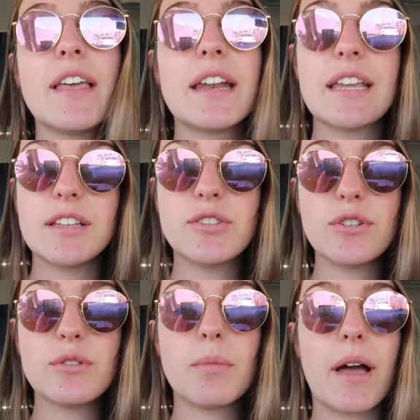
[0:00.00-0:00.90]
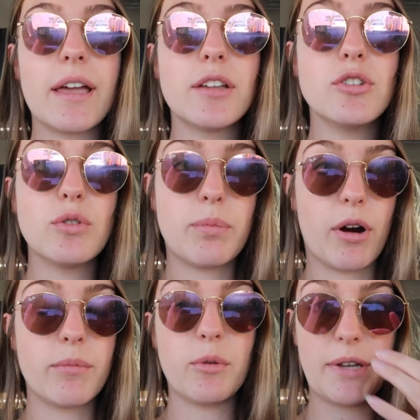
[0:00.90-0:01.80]
then into my new
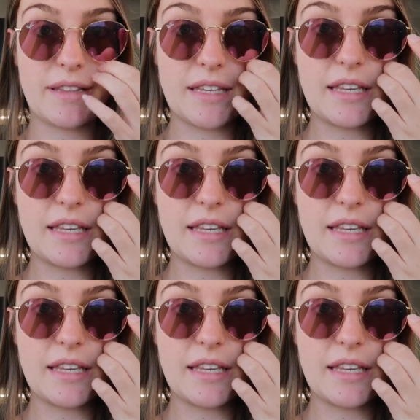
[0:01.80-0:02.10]
apartment. We get the